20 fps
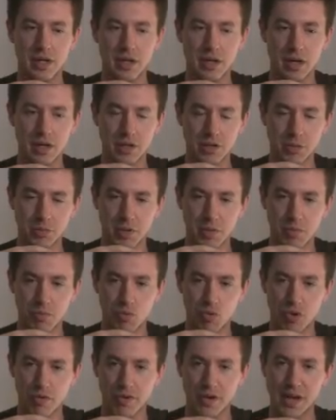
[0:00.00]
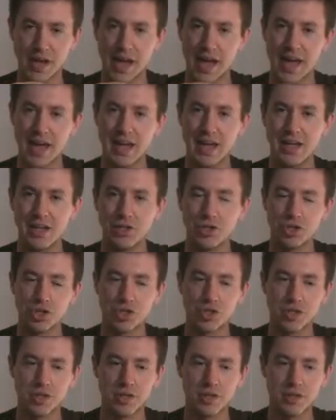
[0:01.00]
a little bit more of an
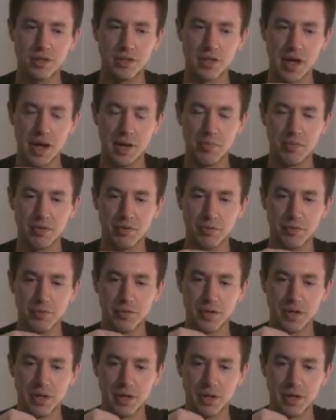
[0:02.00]
aged type of,